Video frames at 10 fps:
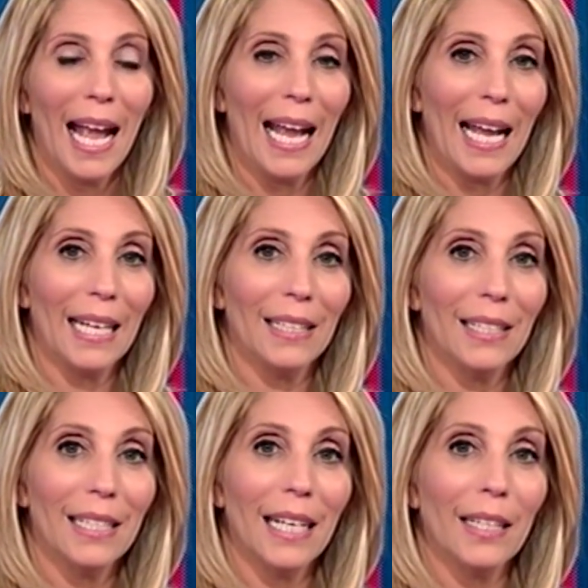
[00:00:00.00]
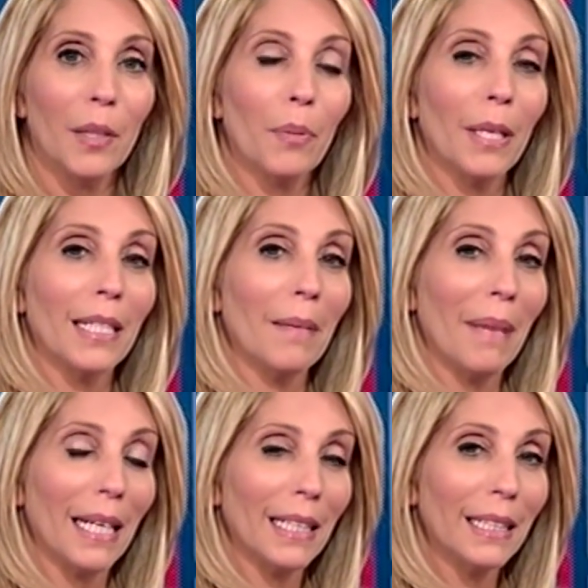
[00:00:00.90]
and said that the president
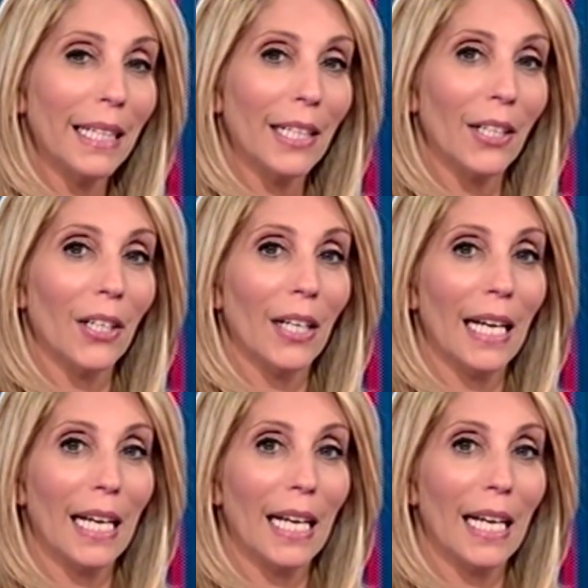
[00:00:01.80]
made clear